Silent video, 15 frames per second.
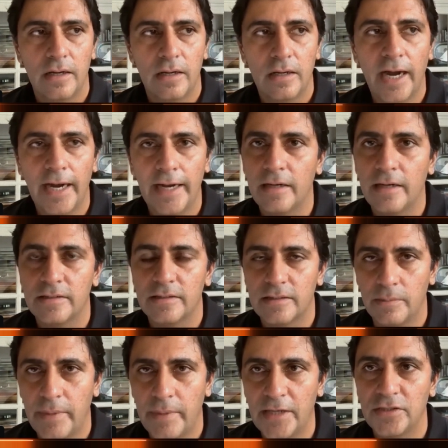kindness,
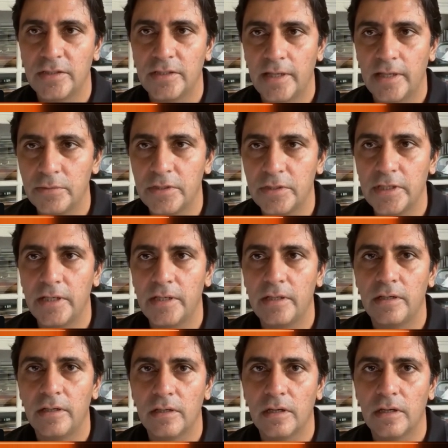compassion,
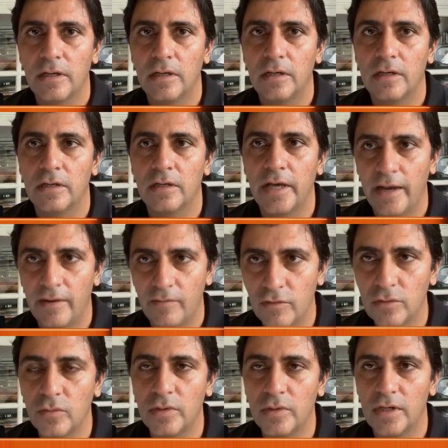empathy, care for
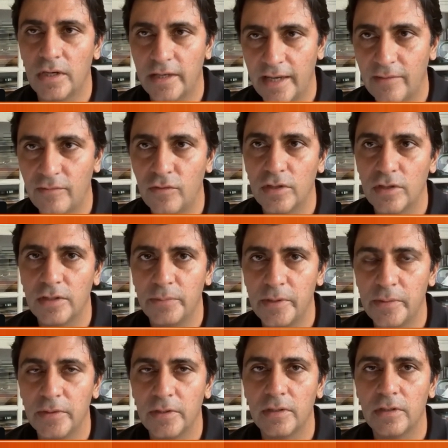the world, care for other
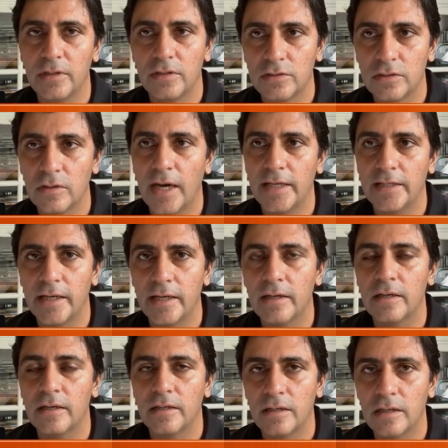people. So I
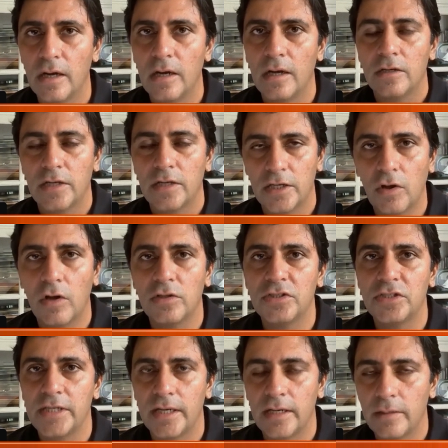think
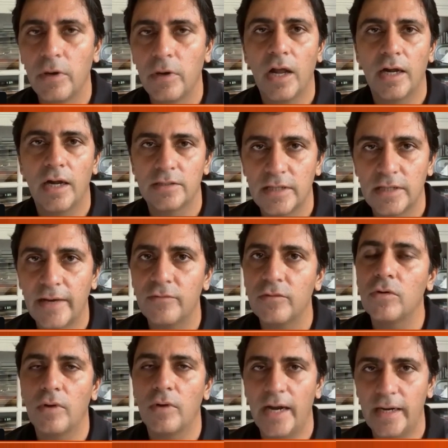technology and liberal arts have to
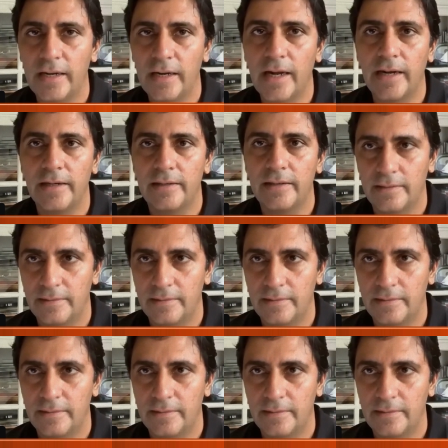go hand in hand.